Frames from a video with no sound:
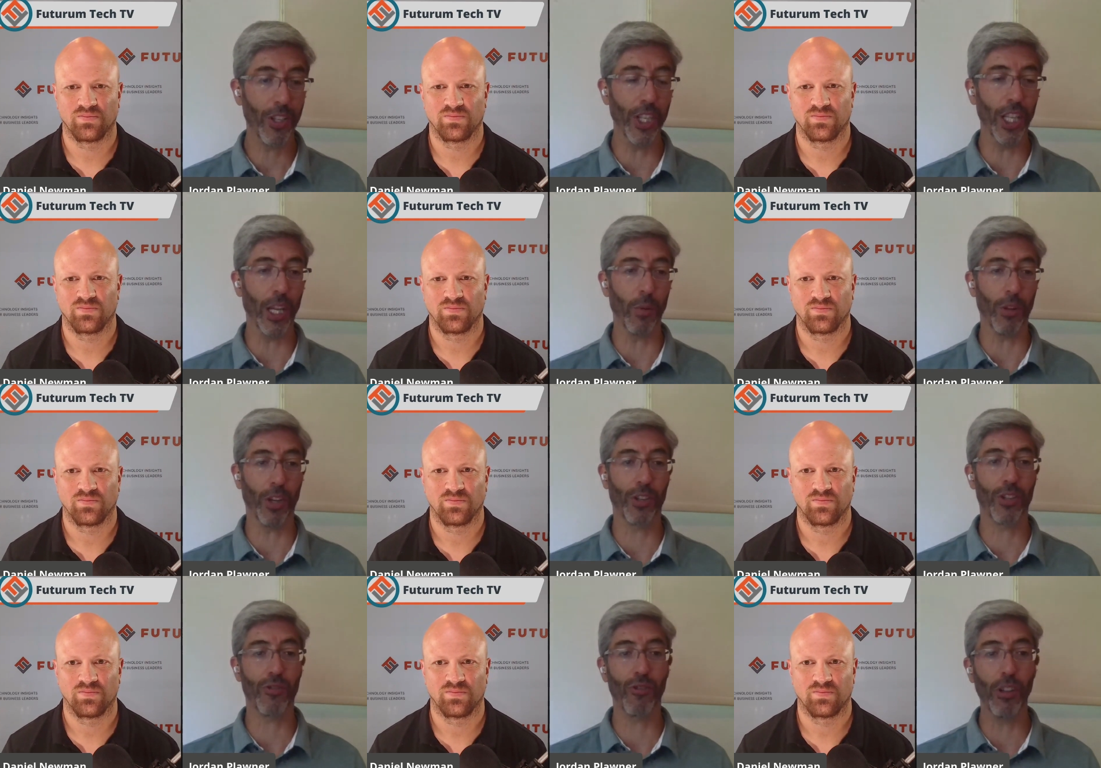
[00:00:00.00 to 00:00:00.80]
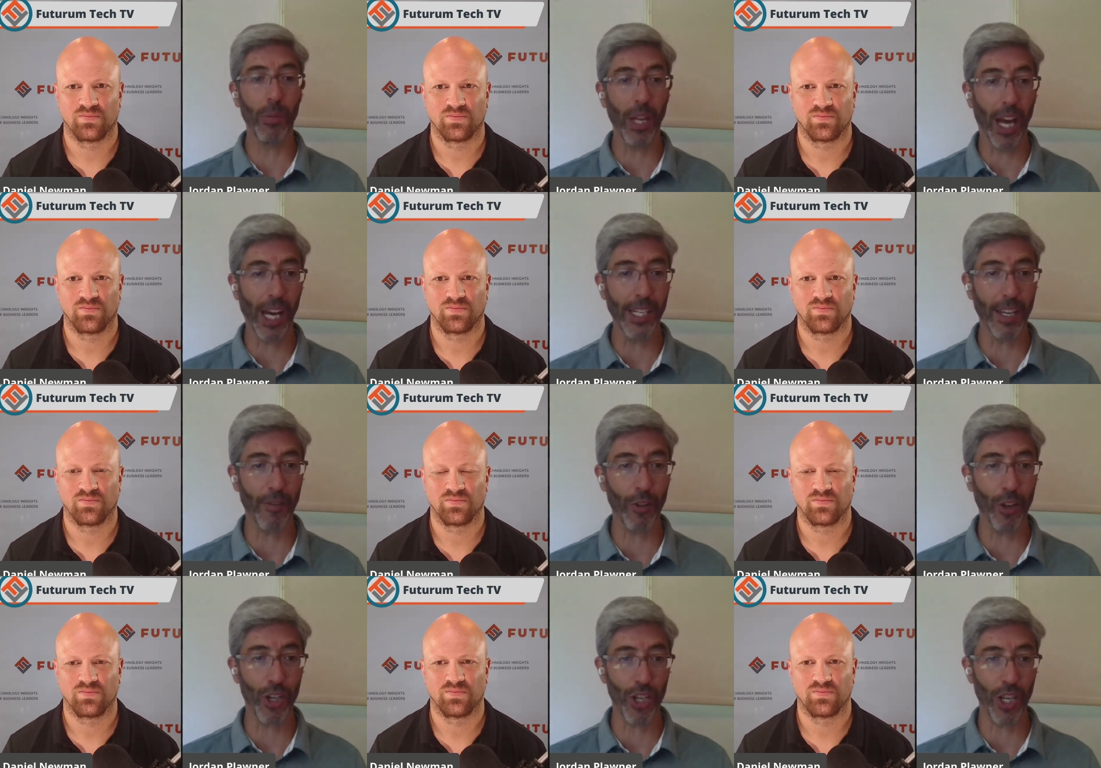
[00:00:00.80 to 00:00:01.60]
Speaker 1: dealing with extremely high
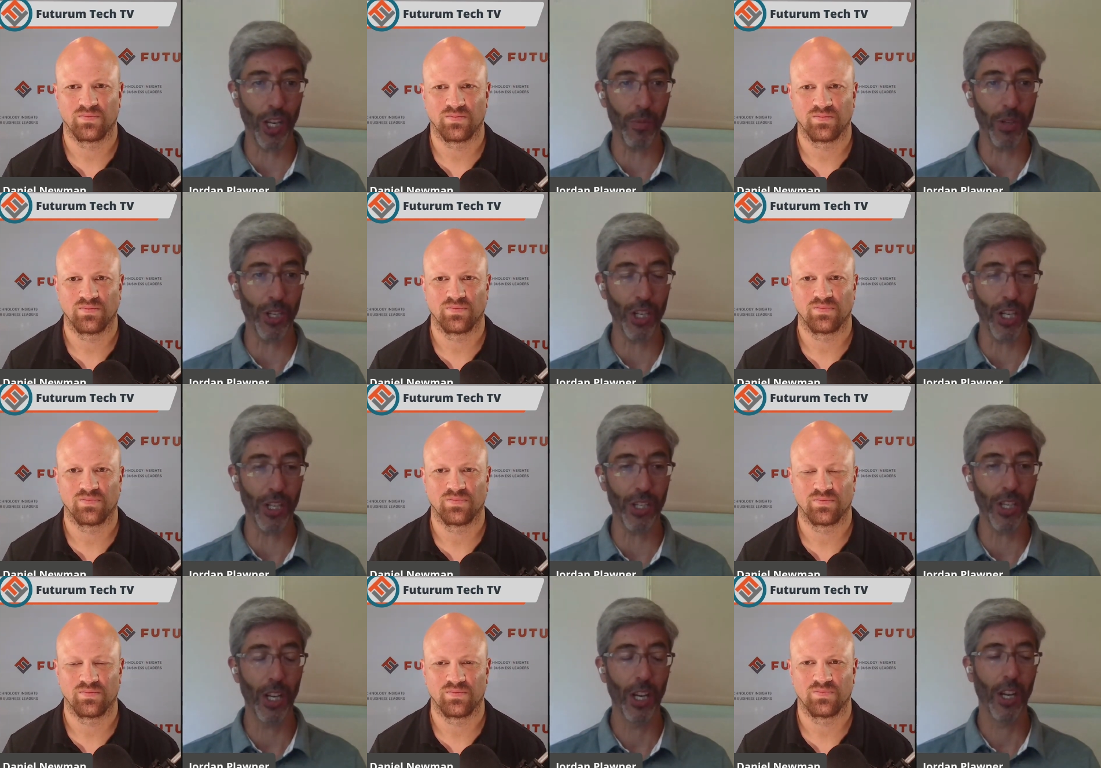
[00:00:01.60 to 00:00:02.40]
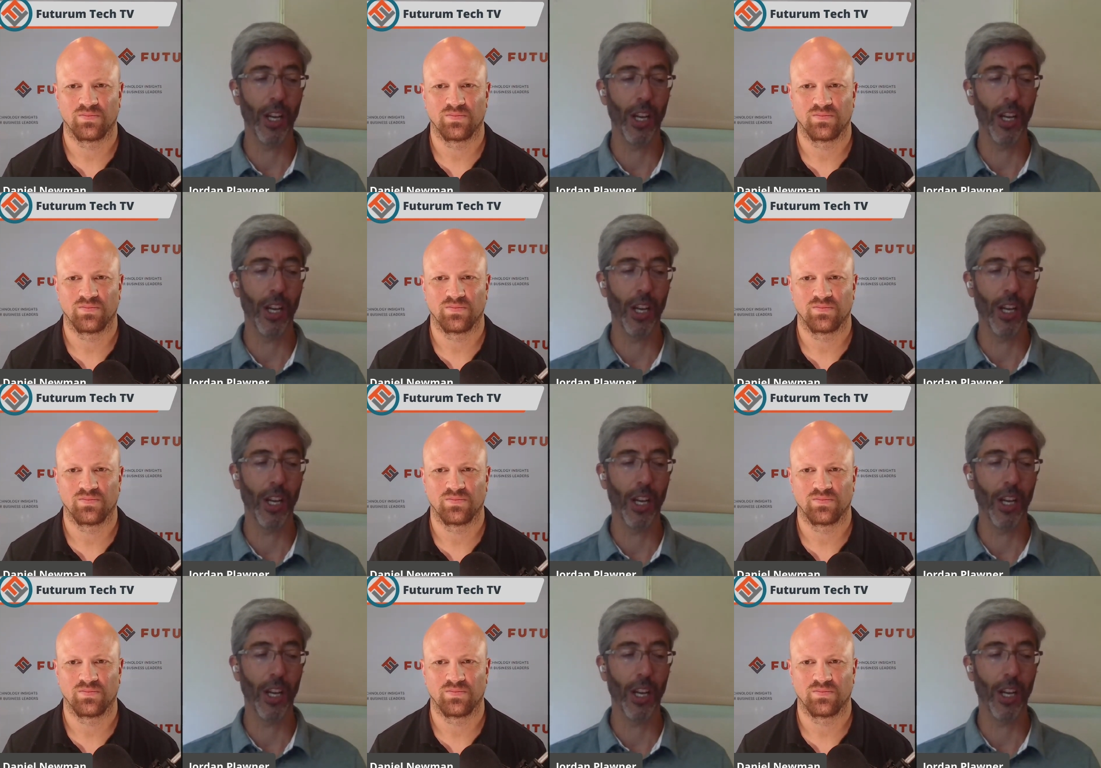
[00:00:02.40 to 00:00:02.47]
definition images.